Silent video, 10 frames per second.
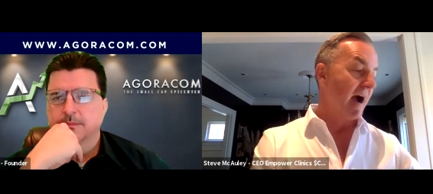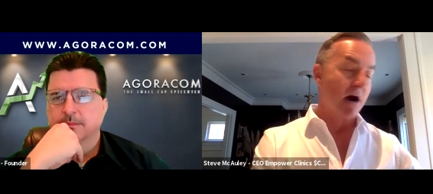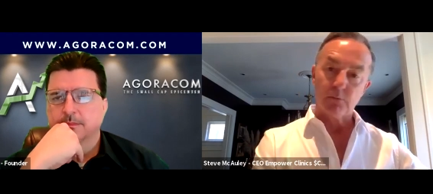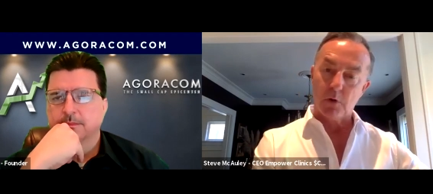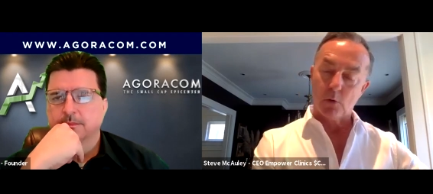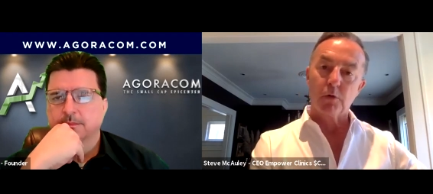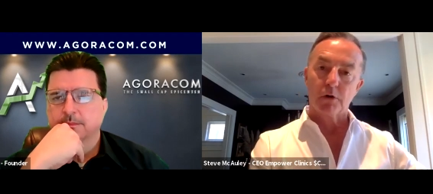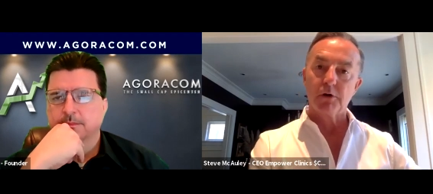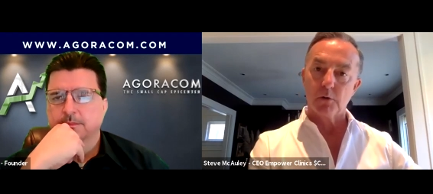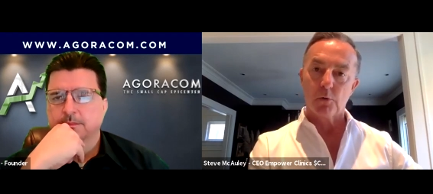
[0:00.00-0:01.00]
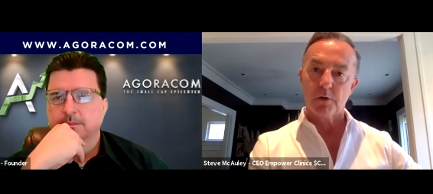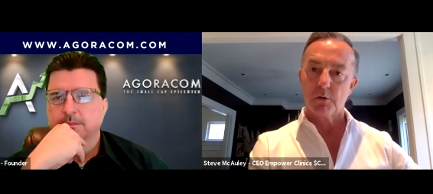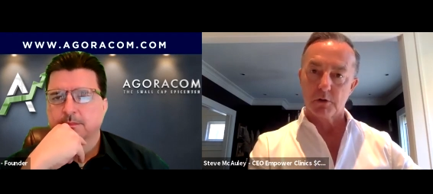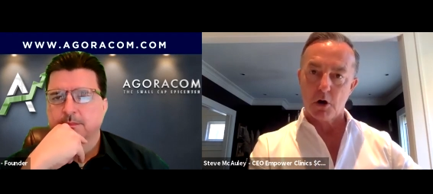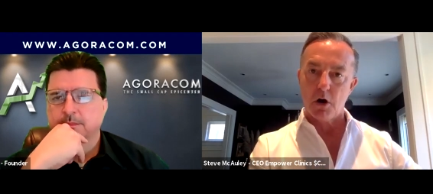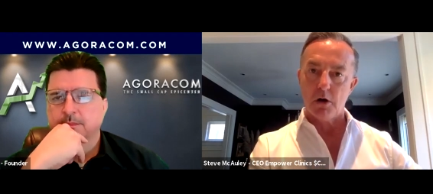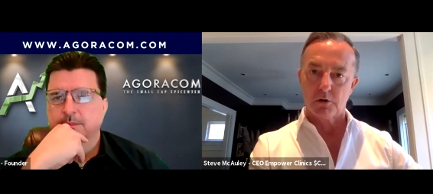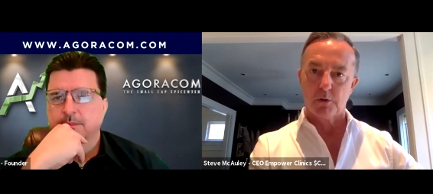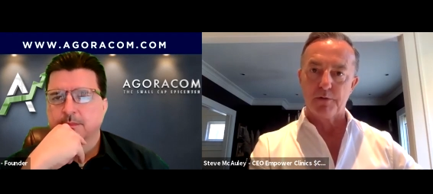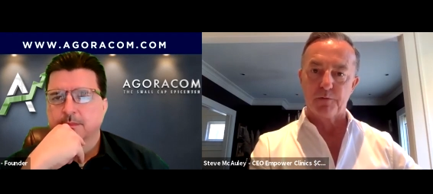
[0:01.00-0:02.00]
Speaker 1: our, what we're gonna, we're gonna call
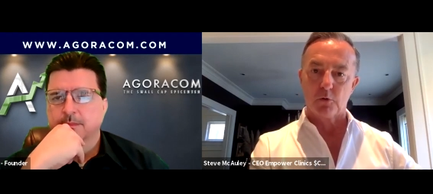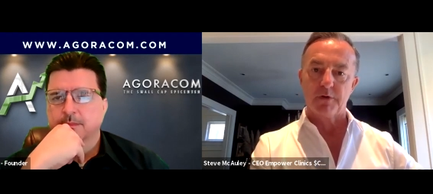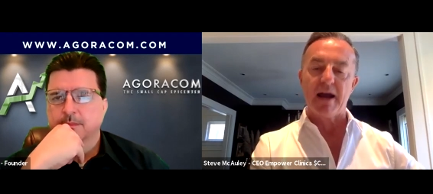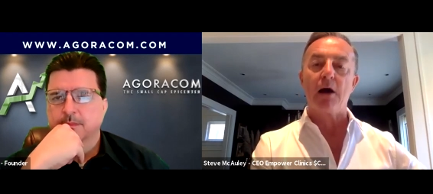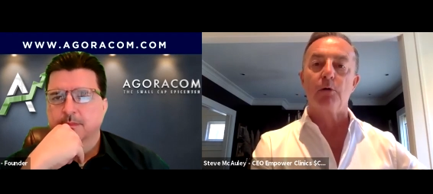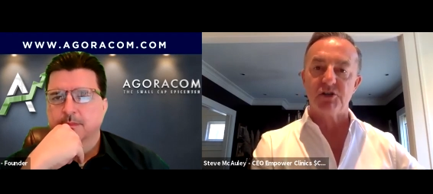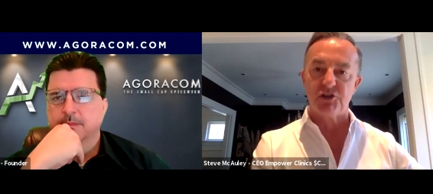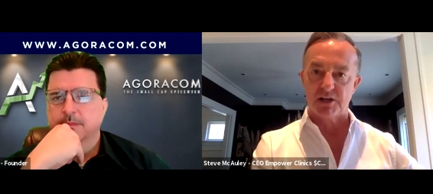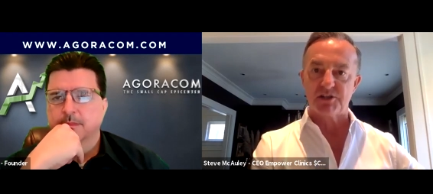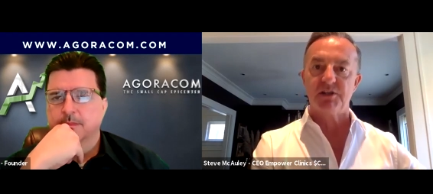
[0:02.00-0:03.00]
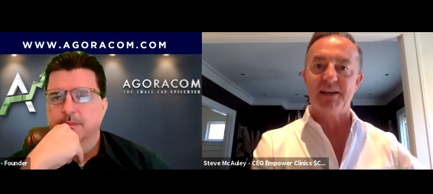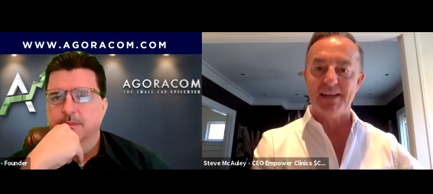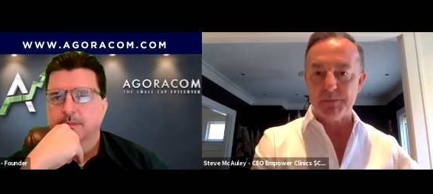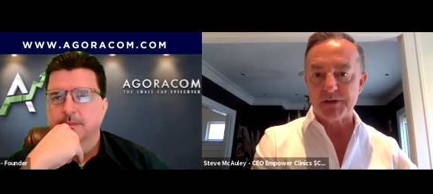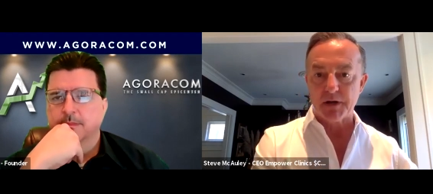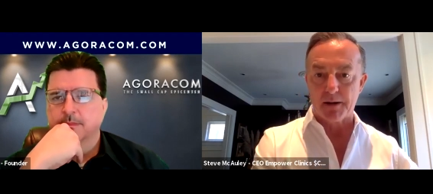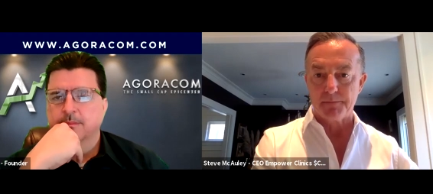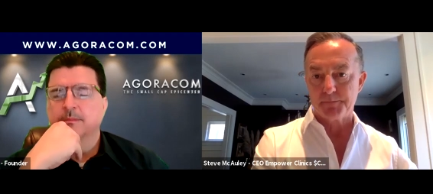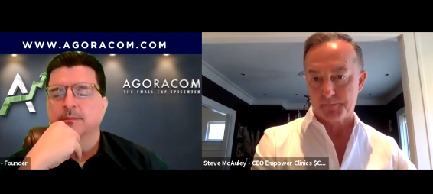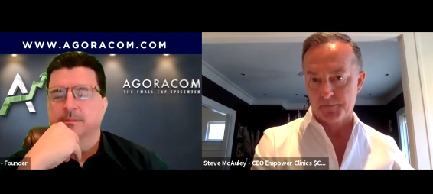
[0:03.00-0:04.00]
going forward, our adjusted EBITDA.
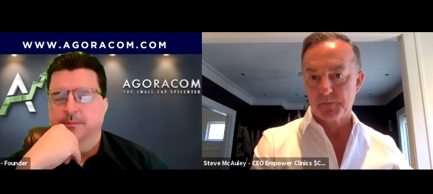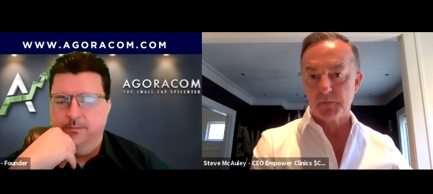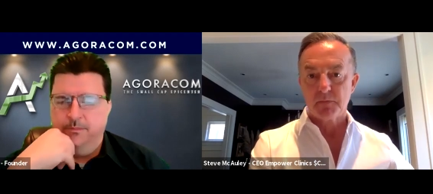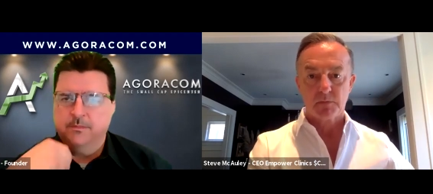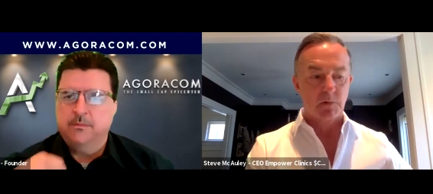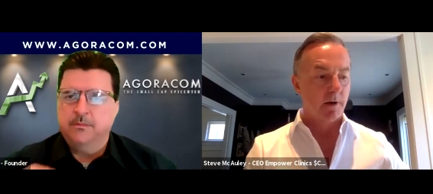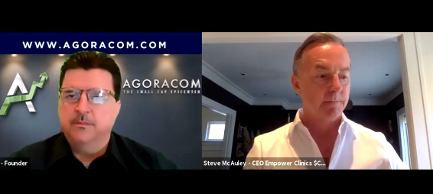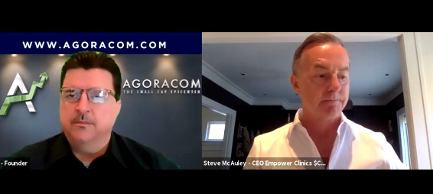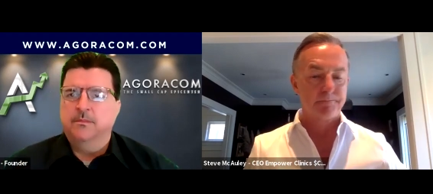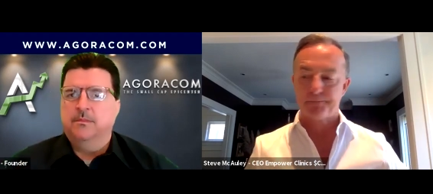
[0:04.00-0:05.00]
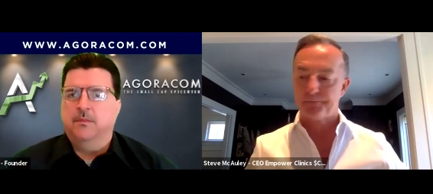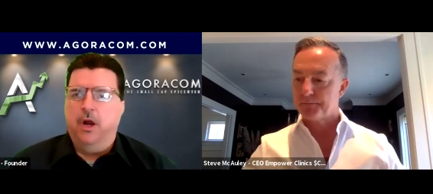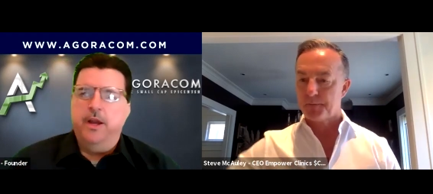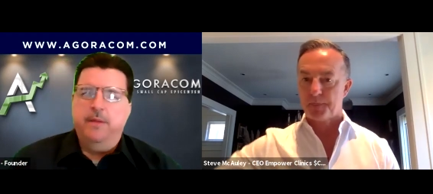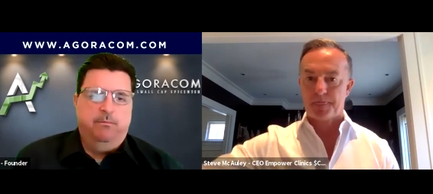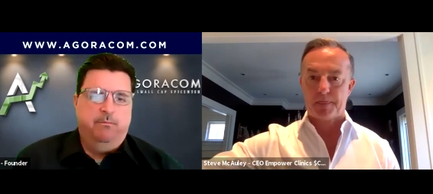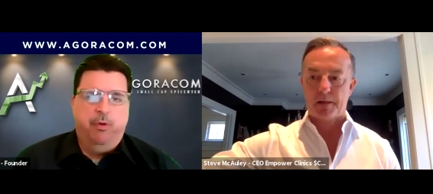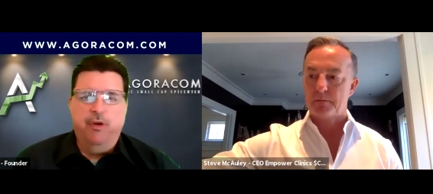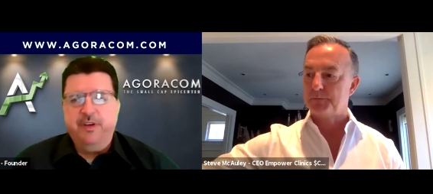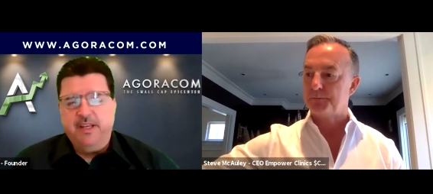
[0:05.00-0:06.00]
Okay.
Speaker 2: All right,
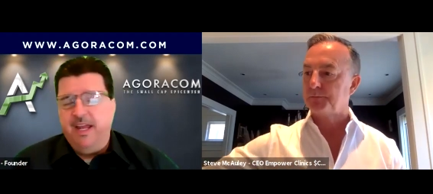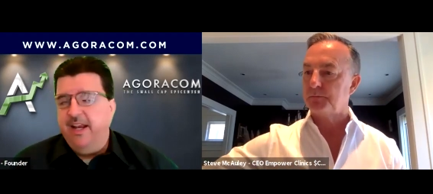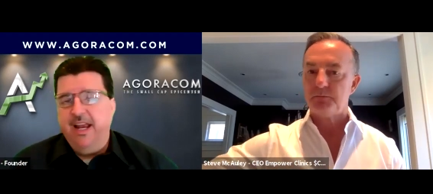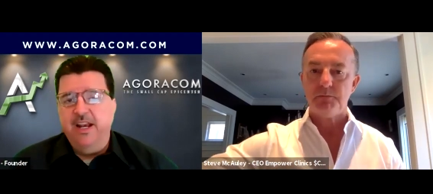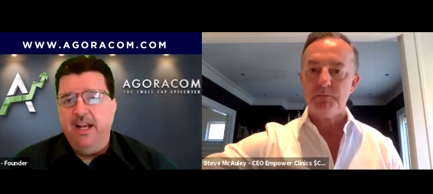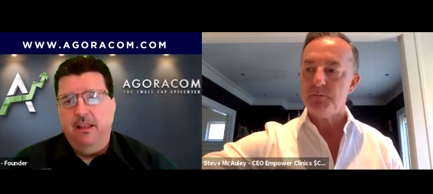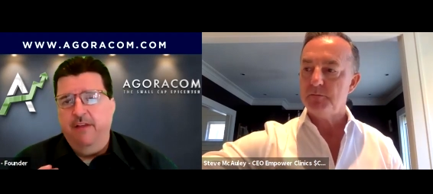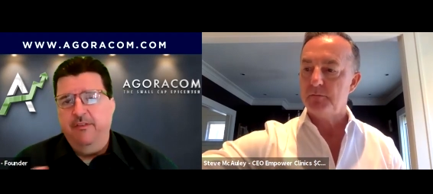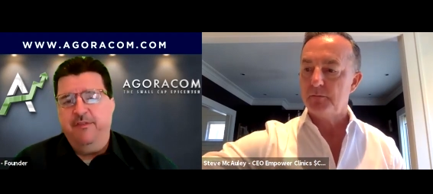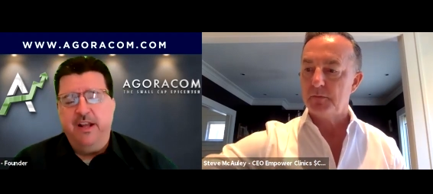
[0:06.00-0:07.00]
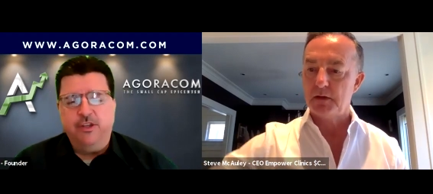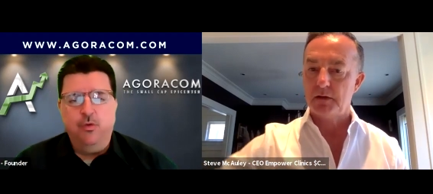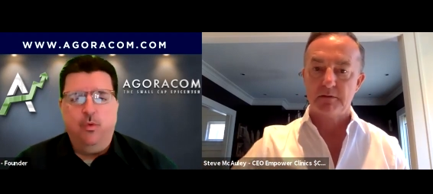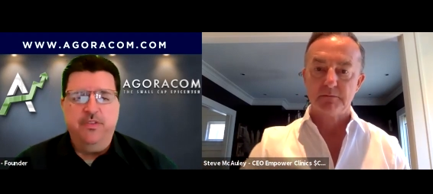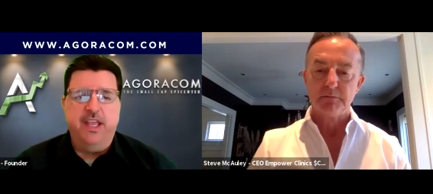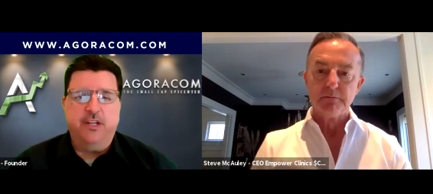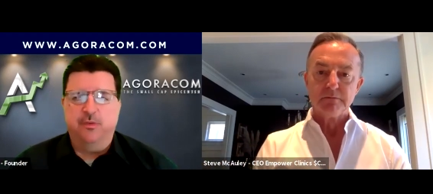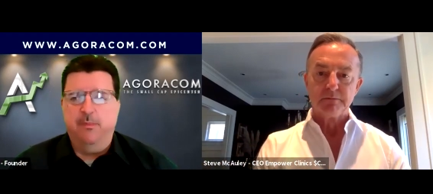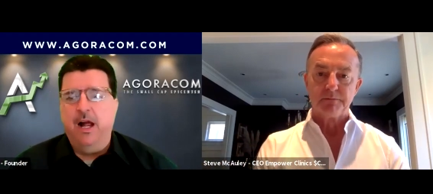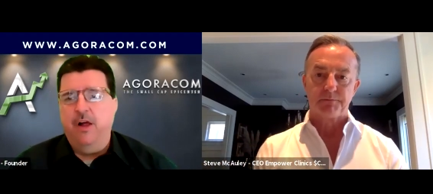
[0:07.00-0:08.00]
perfect. And, and I love the fact that you went the
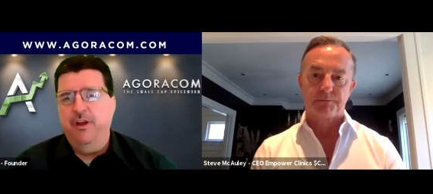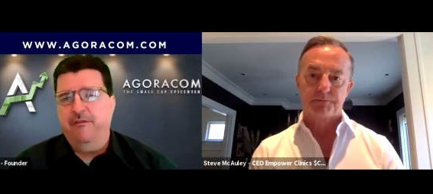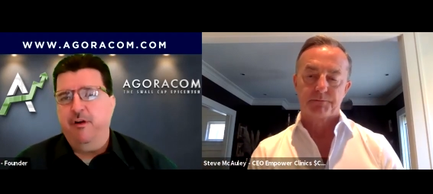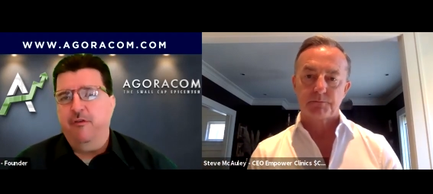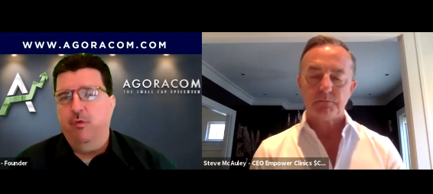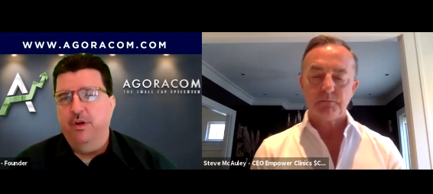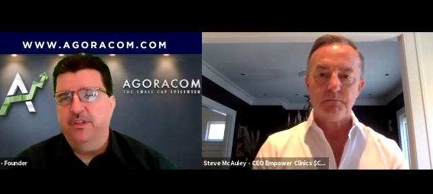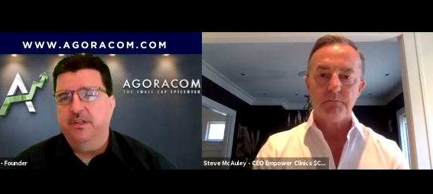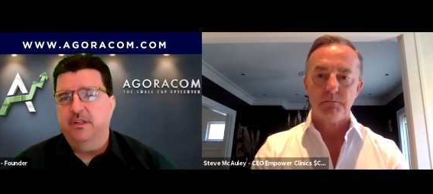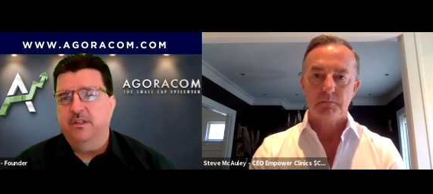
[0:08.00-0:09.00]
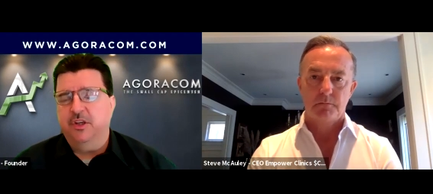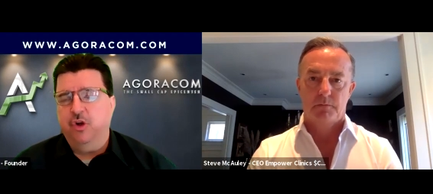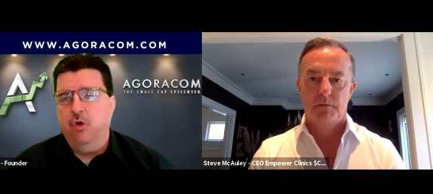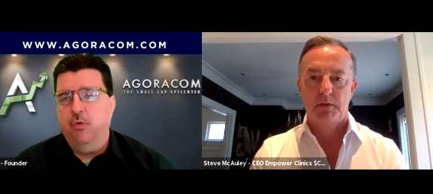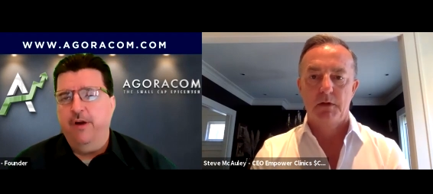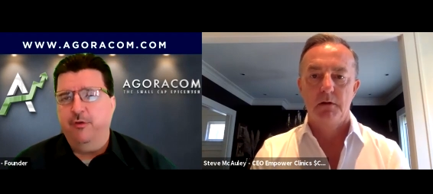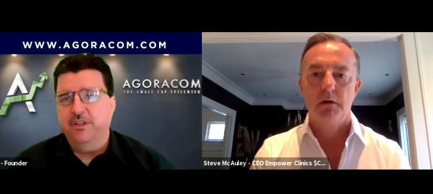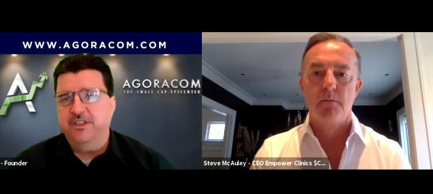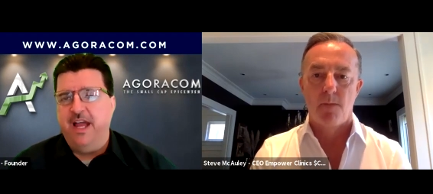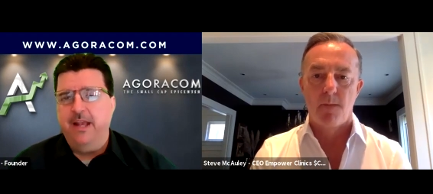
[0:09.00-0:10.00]
extra mile there for everyone to, to go
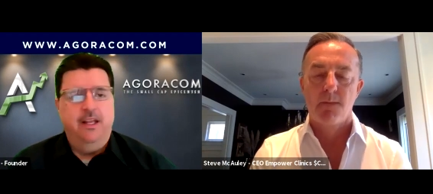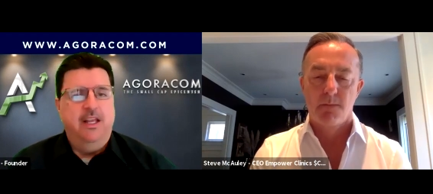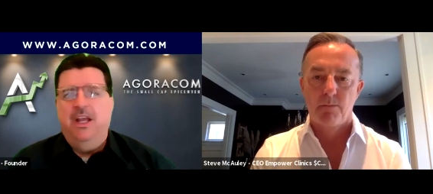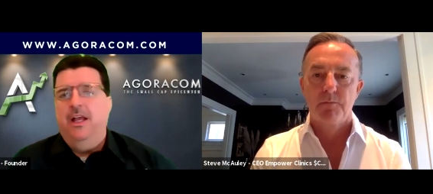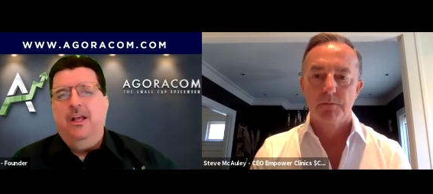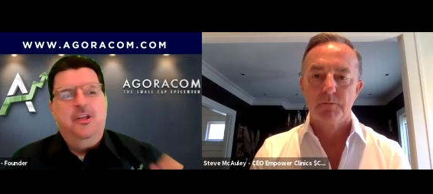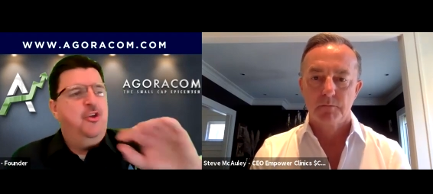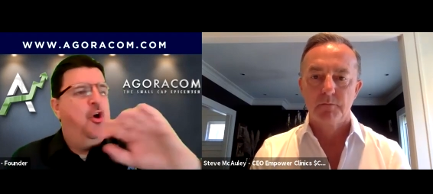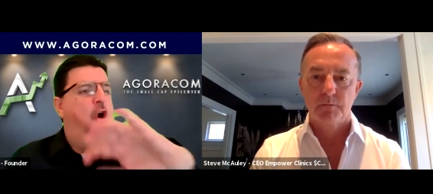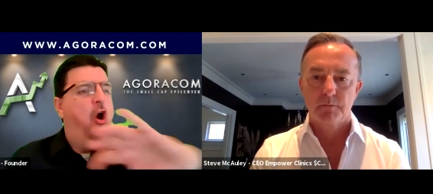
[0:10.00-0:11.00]
reference that. So